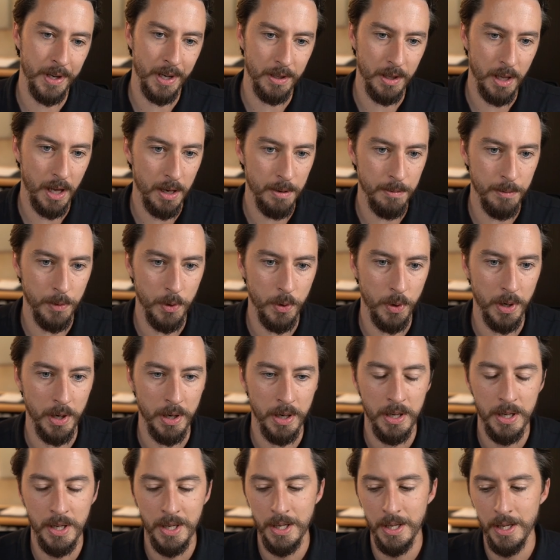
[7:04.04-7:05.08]
a lot more,
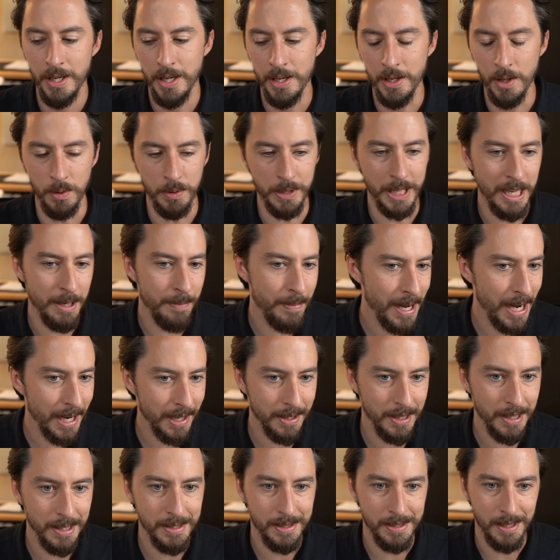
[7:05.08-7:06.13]
lead
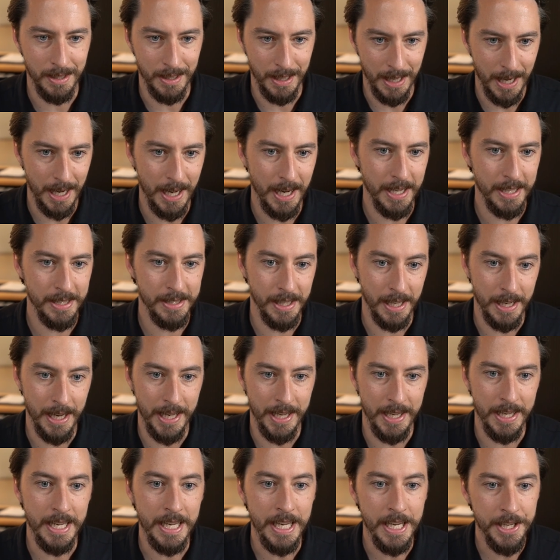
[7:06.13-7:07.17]
magnets and guides
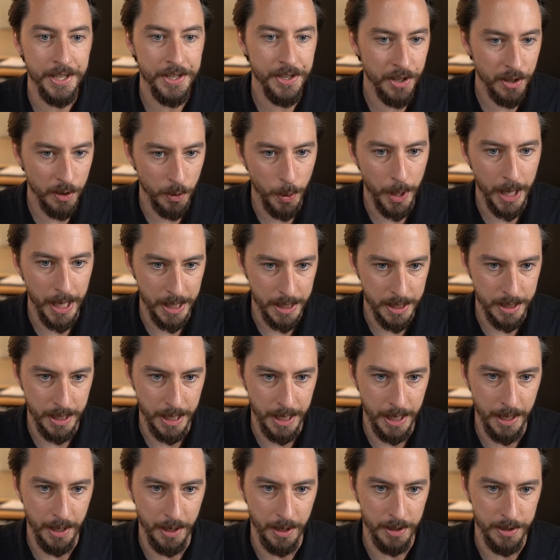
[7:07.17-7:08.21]
and easier ways to
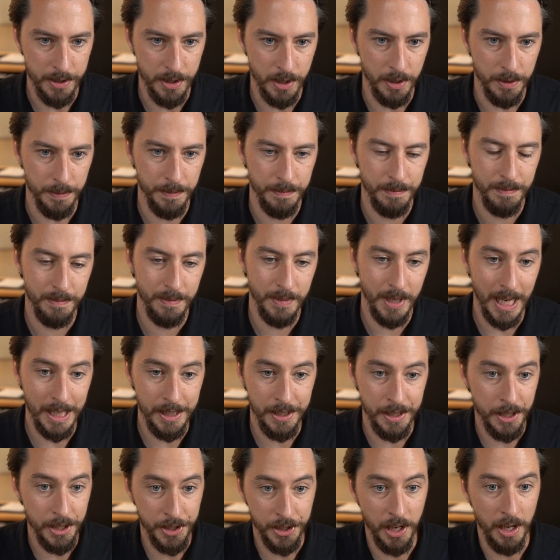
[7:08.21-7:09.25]
enter. So I
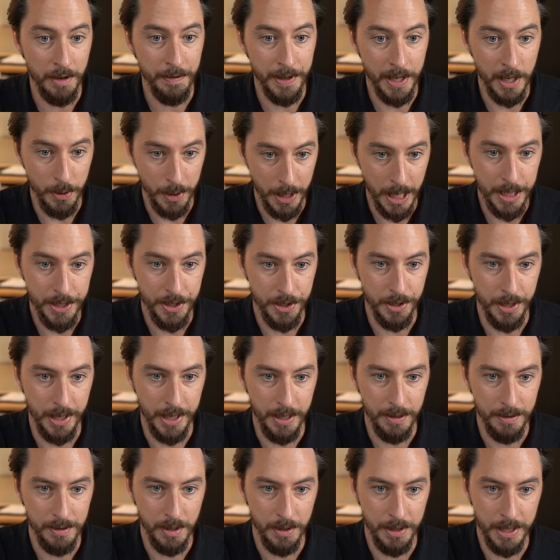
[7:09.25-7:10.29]
actually just shot a video yesterday.
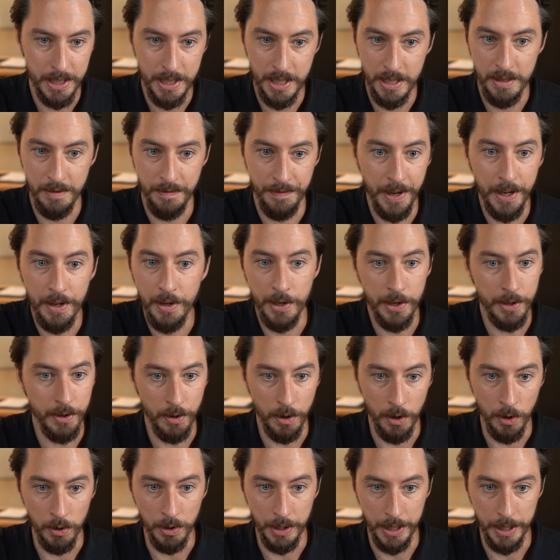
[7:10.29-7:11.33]
So this is a very
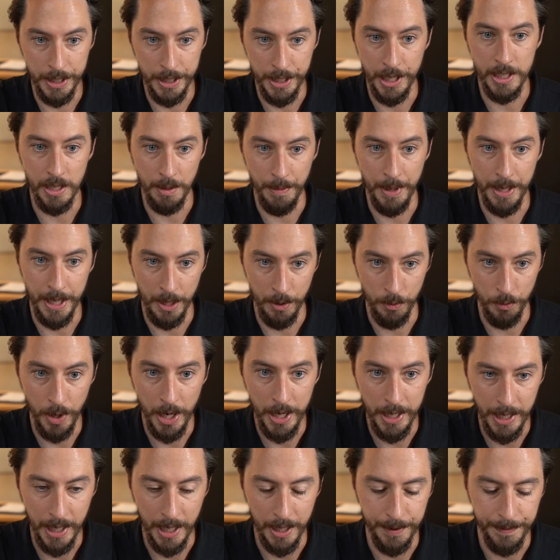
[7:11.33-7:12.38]
early change I'm making right
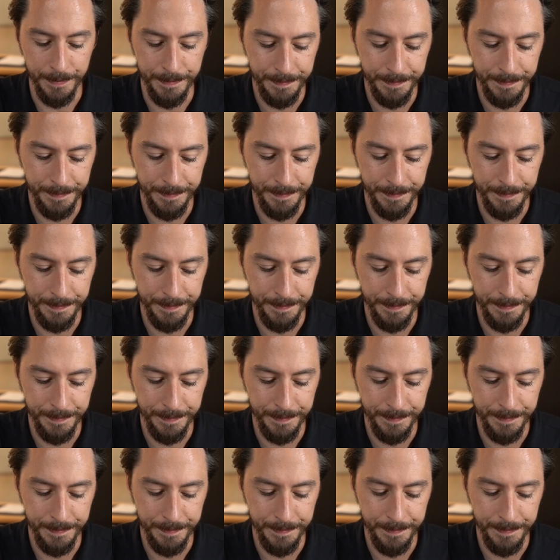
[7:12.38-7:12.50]
now.